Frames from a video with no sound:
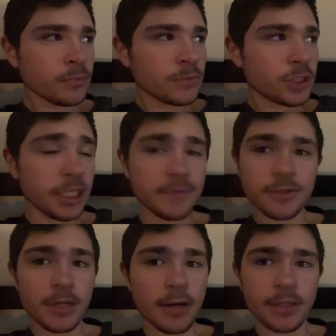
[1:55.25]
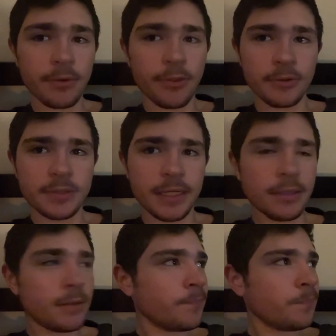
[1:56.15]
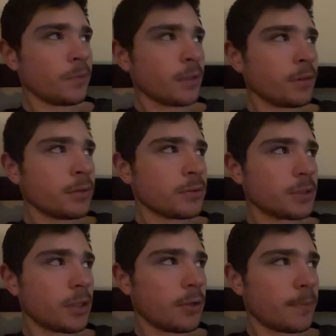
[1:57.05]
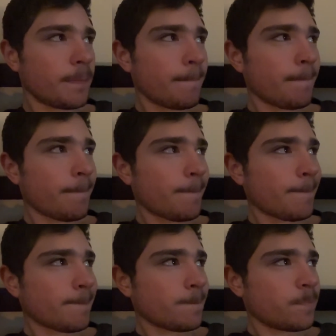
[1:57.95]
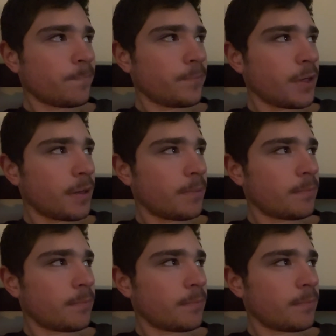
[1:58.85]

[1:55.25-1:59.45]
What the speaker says: Chiefs are now down 13. So, yeah.